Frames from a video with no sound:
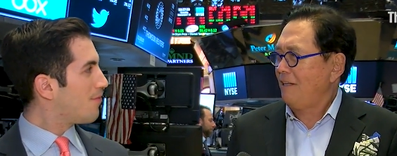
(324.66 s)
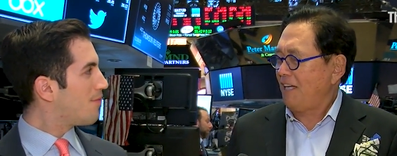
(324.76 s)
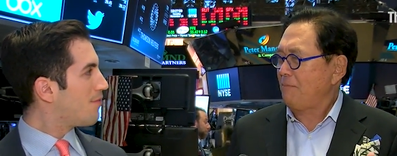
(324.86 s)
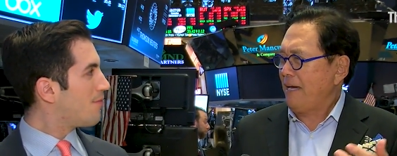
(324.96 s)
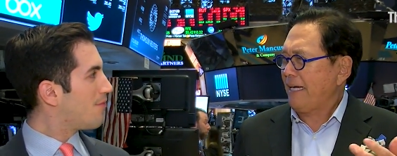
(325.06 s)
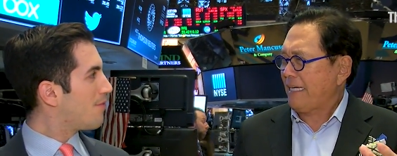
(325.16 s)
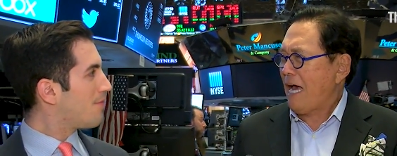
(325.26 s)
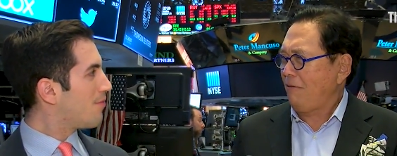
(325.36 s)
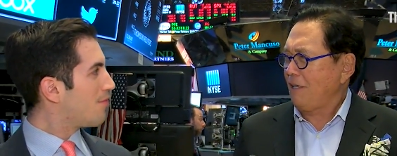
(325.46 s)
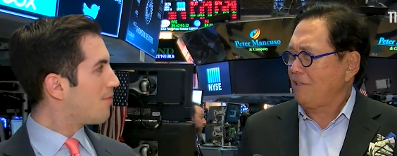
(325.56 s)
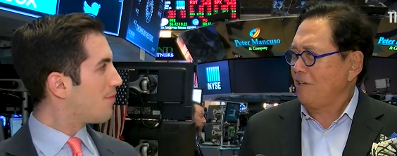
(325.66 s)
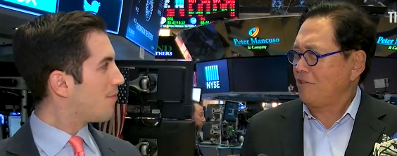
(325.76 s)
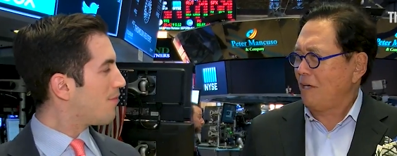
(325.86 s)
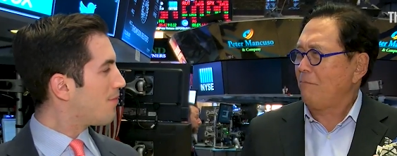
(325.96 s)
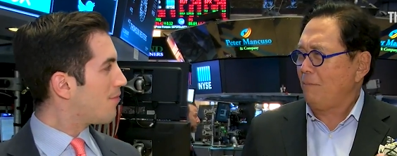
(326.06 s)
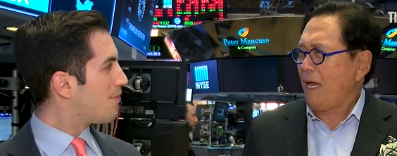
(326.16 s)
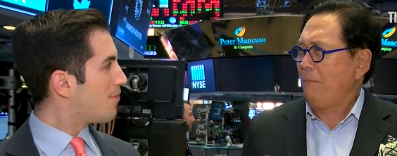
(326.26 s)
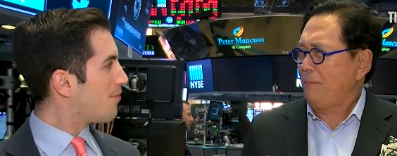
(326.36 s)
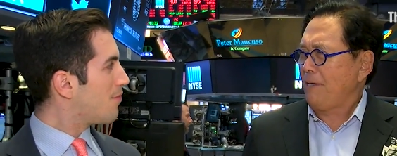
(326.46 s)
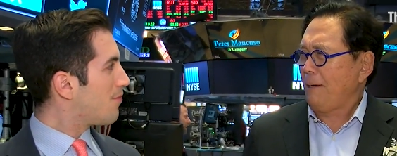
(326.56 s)
Speaker 1: Like my accounting teacher, I'm in my
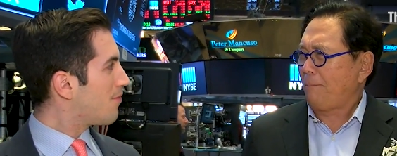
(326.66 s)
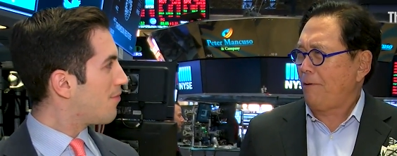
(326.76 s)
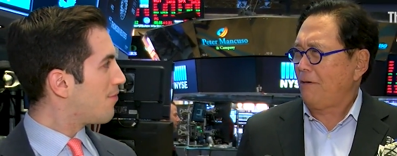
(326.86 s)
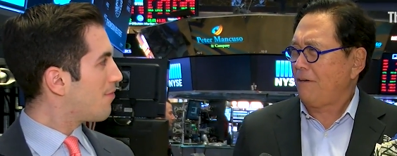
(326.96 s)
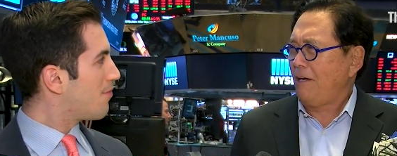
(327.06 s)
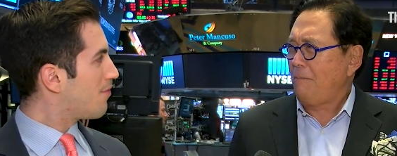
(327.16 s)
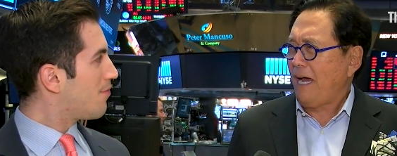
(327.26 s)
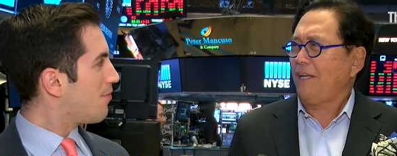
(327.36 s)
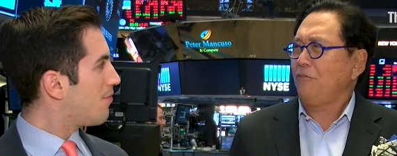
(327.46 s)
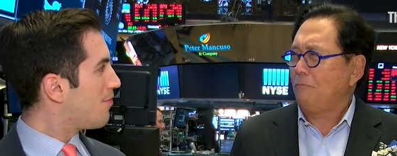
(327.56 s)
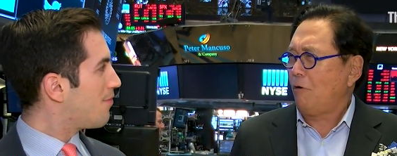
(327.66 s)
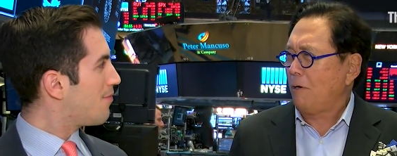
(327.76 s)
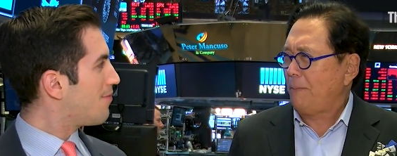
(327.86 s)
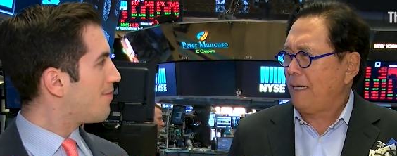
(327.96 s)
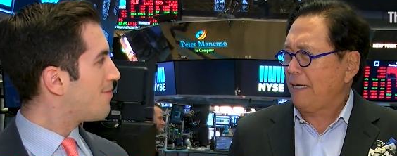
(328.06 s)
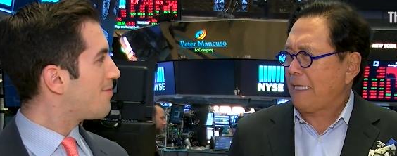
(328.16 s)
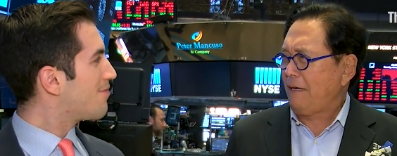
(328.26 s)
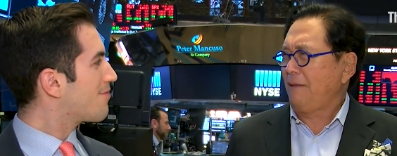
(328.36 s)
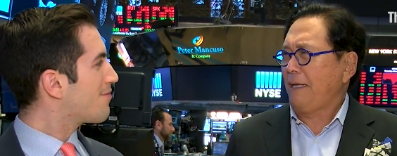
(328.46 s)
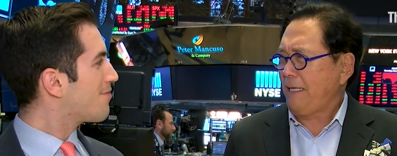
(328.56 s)
MBA program. I knew more about
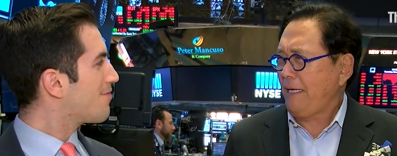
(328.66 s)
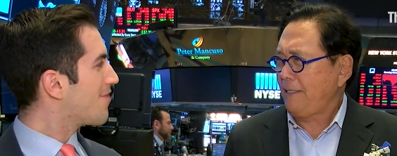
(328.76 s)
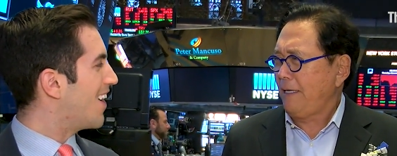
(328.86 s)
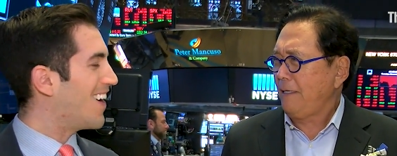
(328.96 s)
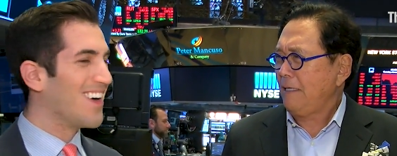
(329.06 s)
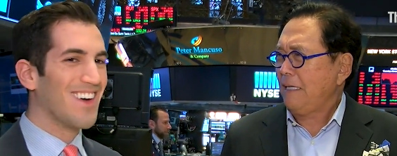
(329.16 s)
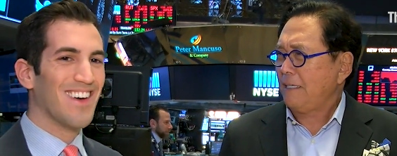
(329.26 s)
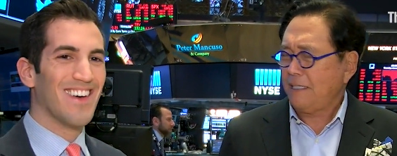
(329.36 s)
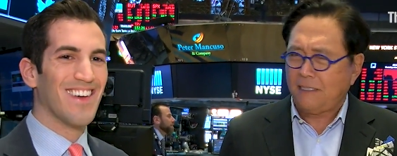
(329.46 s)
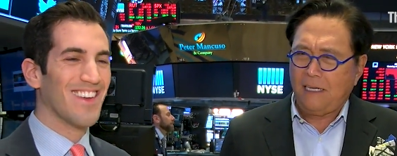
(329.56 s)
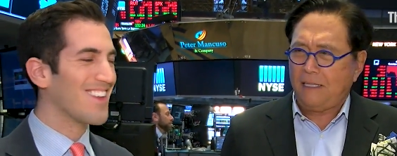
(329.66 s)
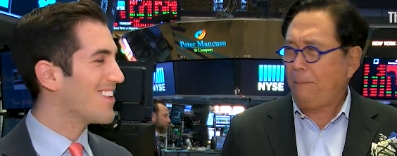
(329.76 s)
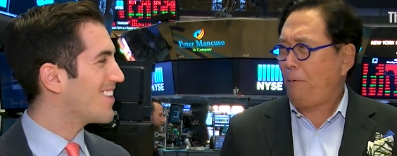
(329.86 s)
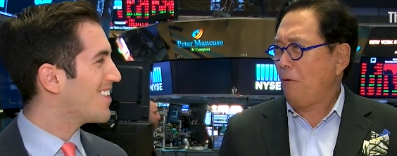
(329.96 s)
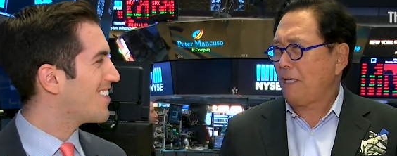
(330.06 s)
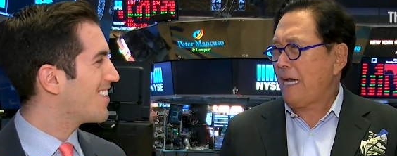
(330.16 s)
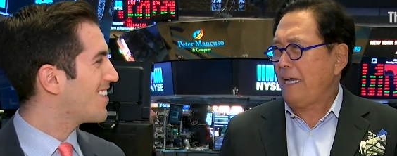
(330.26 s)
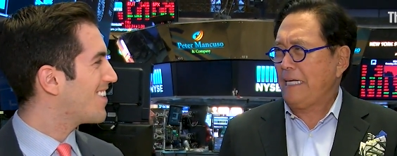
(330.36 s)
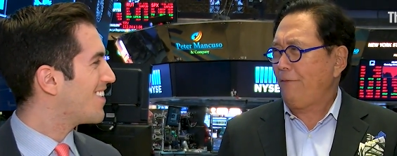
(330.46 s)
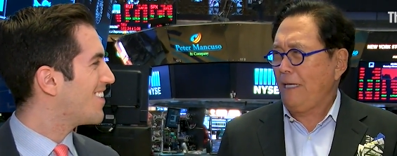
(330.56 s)
accounting than he did because the poor
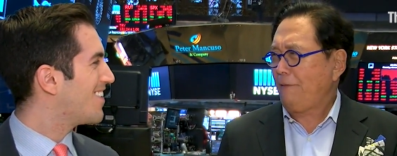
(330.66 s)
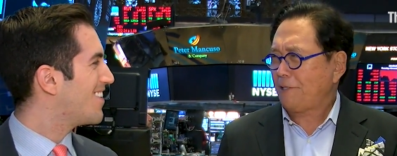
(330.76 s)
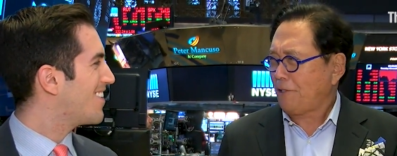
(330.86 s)
guy never left